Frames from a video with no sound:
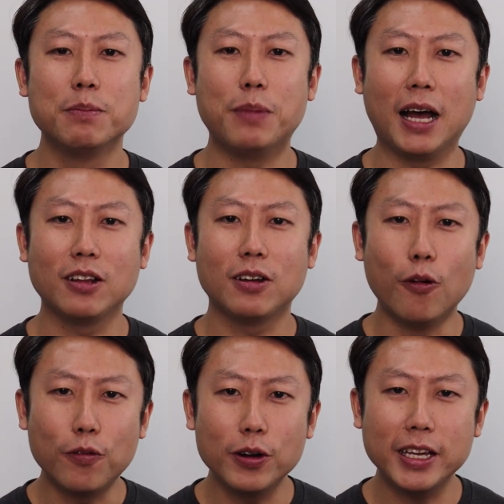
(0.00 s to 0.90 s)
But
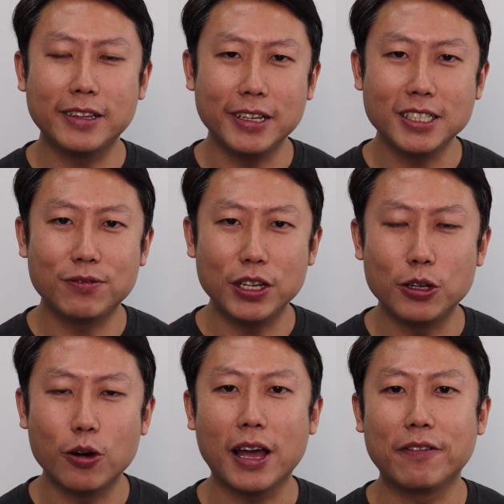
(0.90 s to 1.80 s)
hopefully this
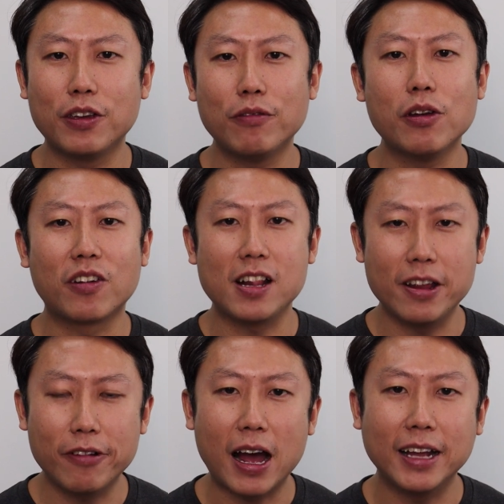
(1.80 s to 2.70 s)
video have given you a
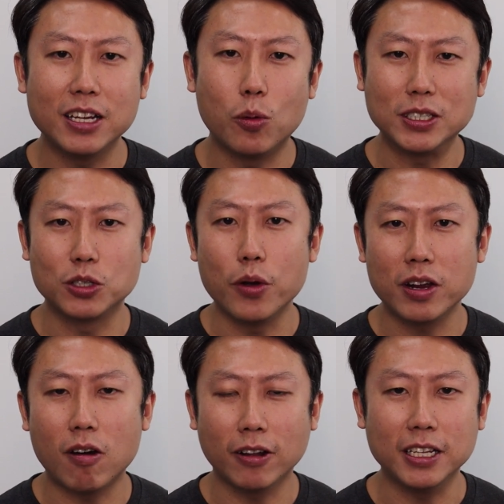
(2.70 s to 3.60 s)
clearer idea what's
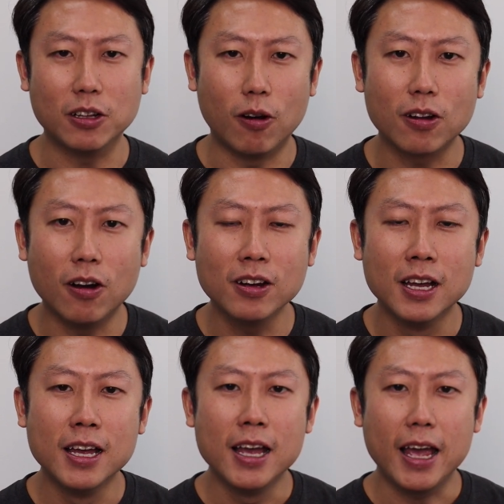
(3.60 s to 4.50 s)
going on in Hong Kong,
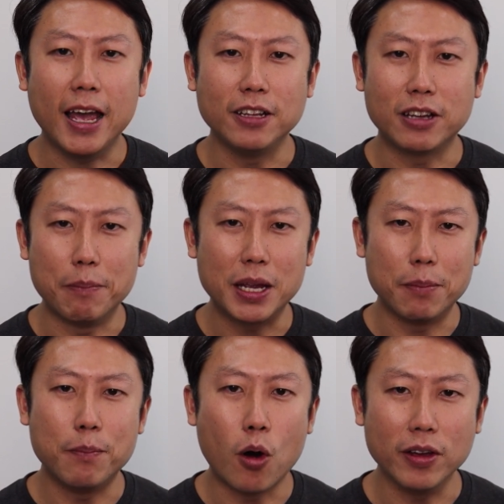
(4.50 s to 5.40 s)
and you can make a
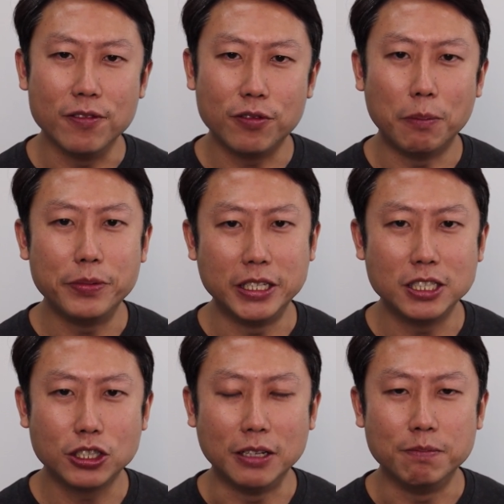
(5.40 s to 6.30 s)
more informed
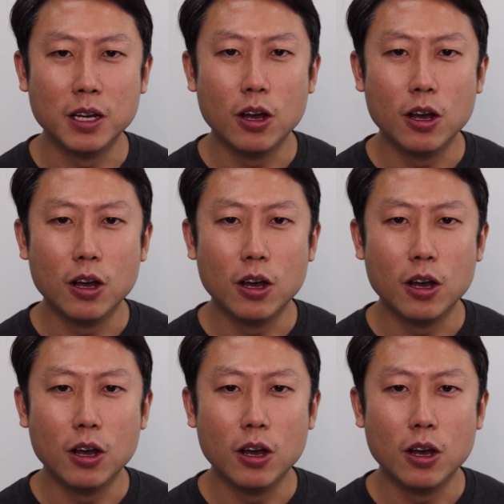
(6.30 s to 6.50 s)
decision.